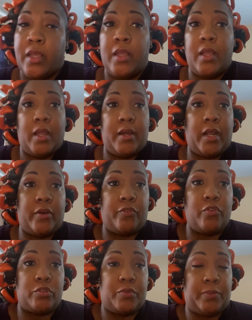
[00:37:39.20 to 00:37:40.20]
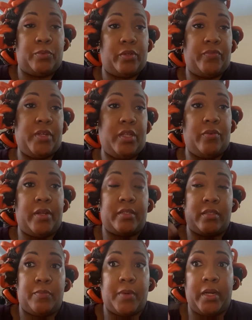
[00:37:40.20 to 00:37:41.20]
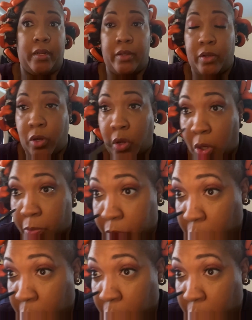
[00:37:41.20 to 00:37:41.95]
and of course when I'm doing the video now, somebody alarm is going